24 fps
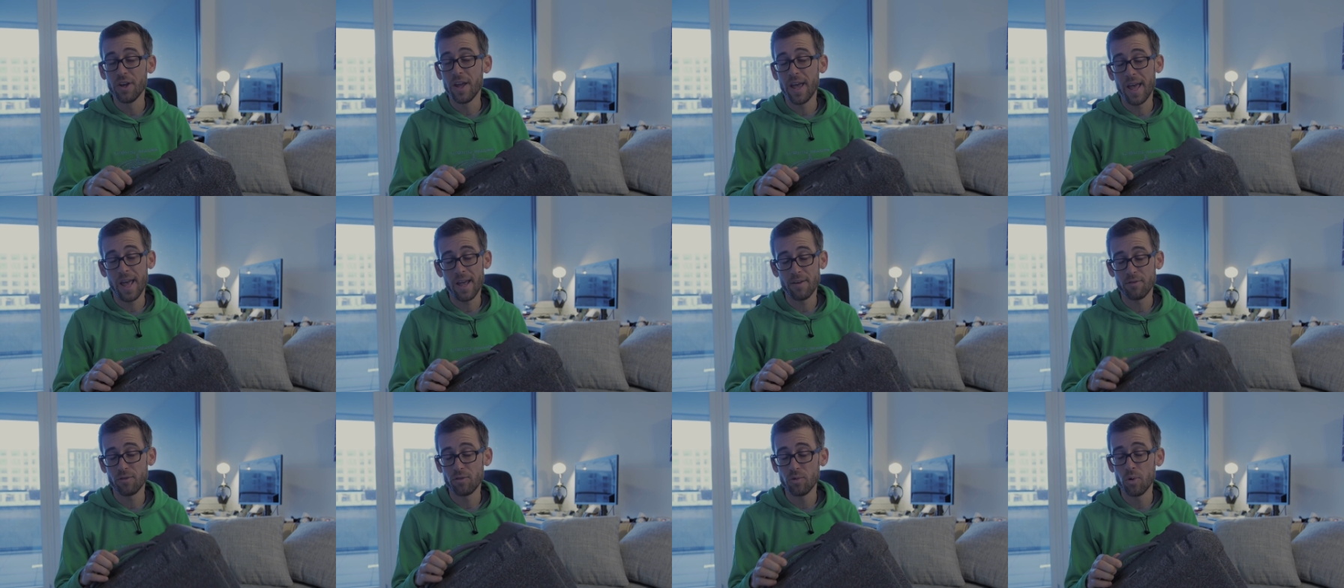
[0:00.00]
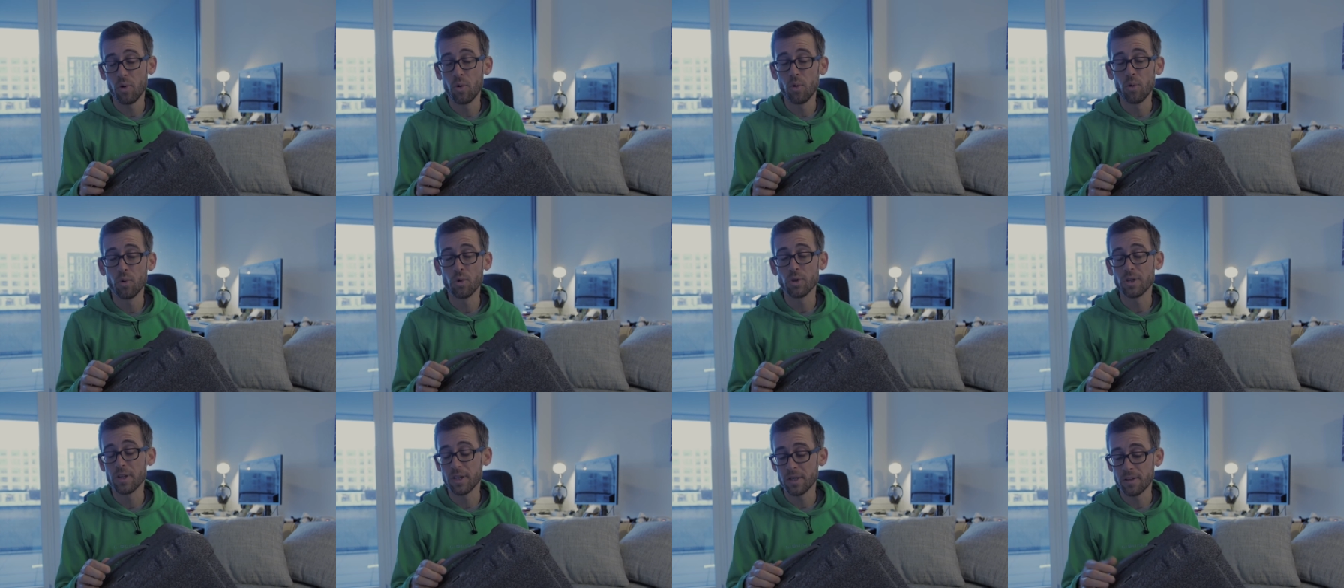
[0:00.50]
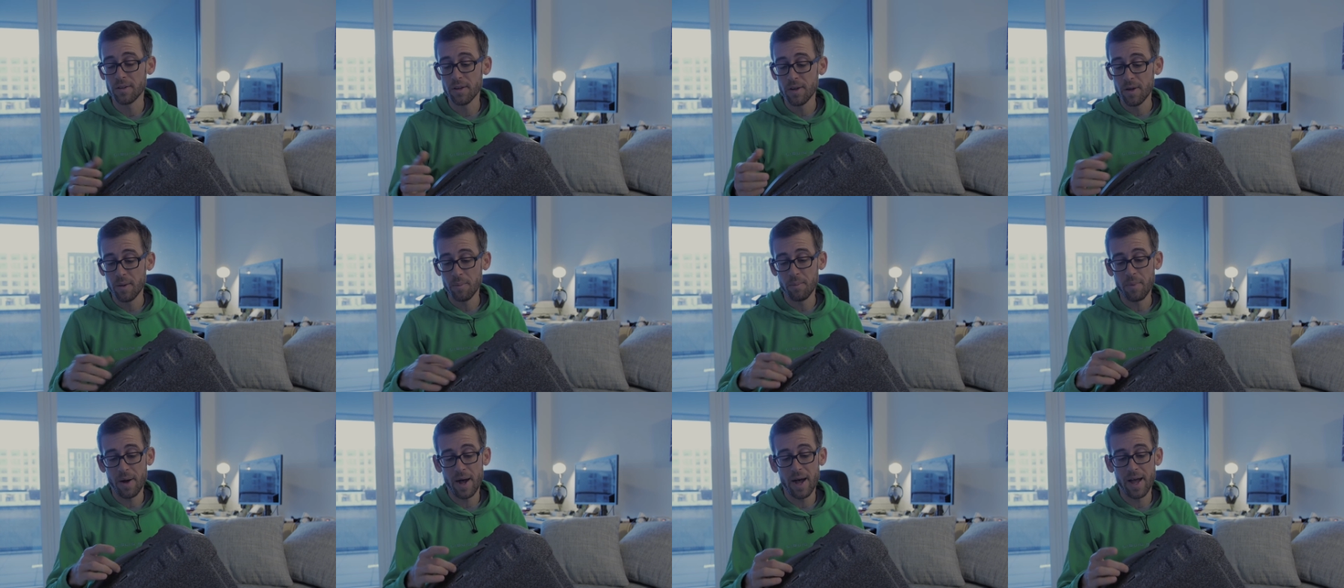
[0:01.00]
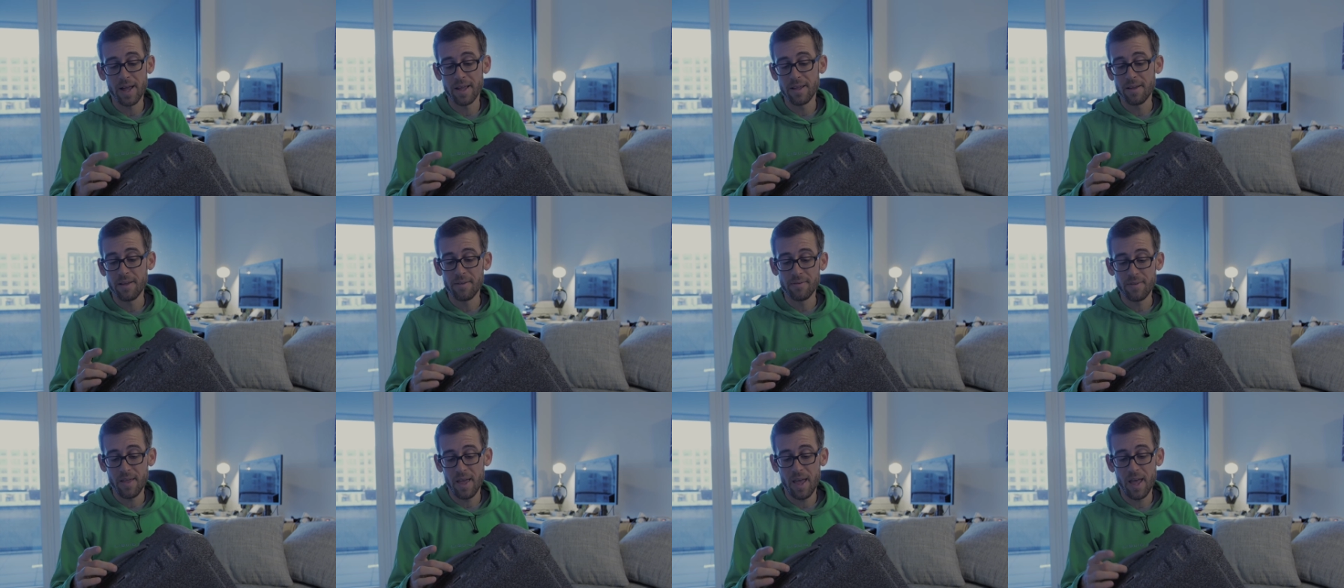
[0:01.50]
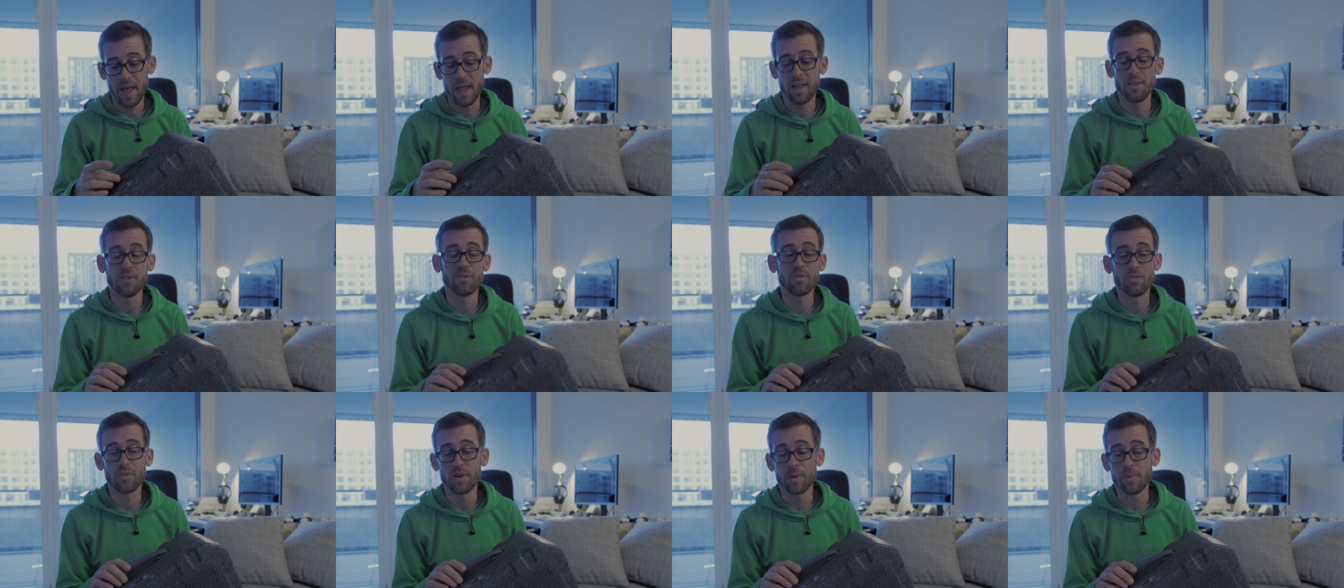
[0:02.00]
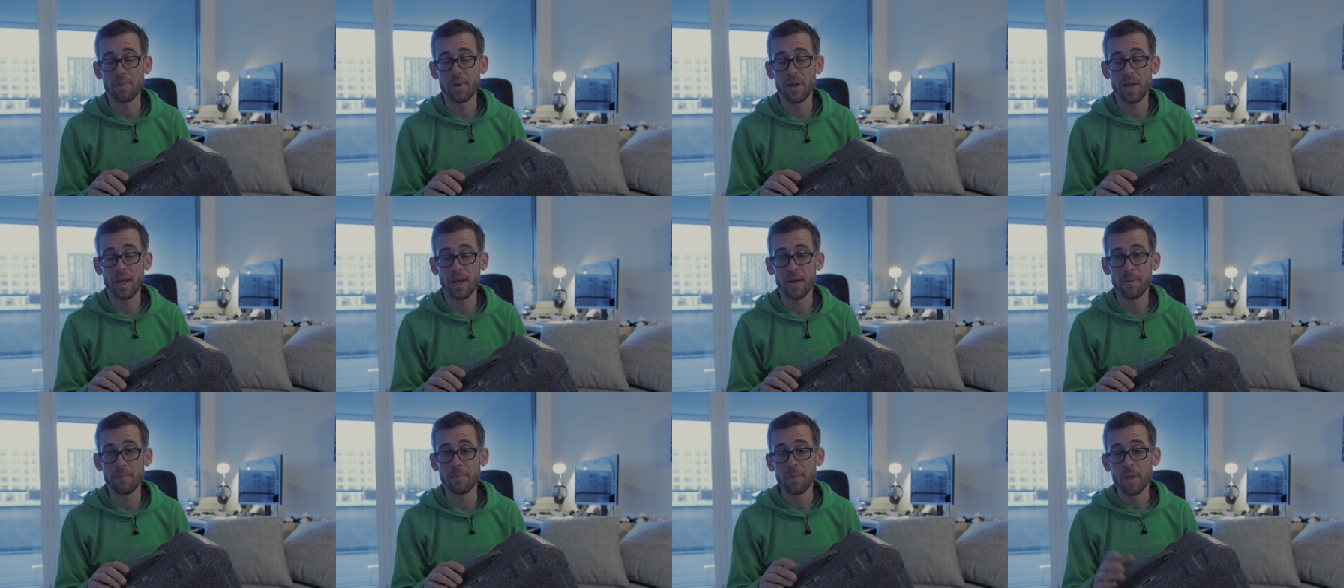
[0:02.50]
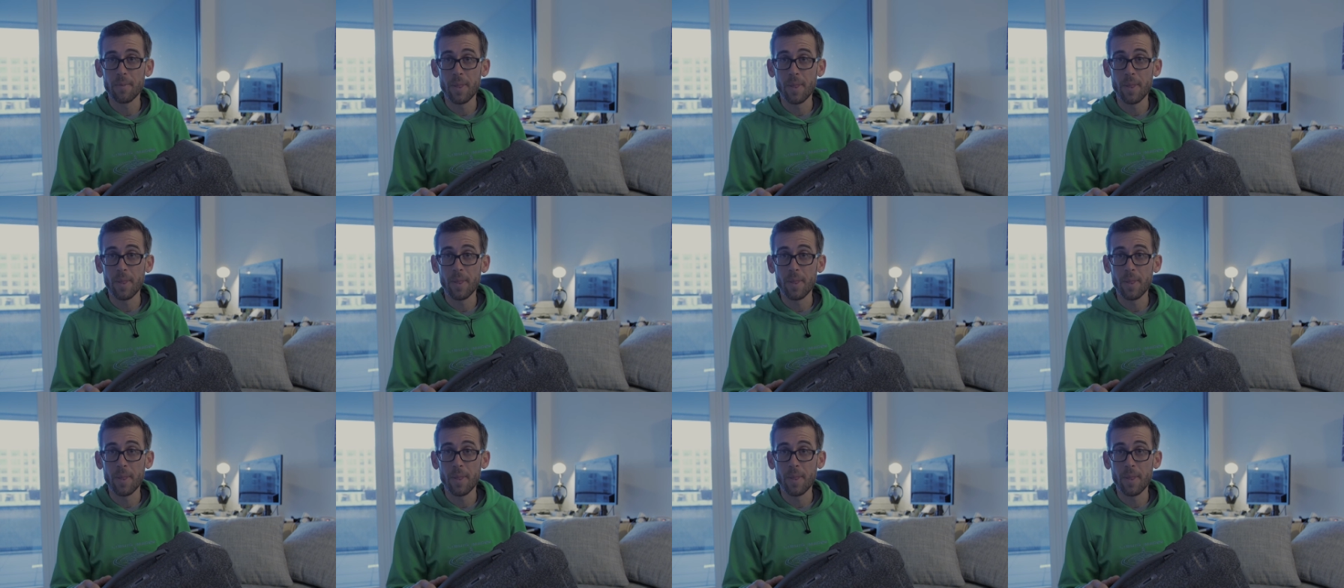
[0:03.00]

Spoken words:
have to hold it by the hand grip here.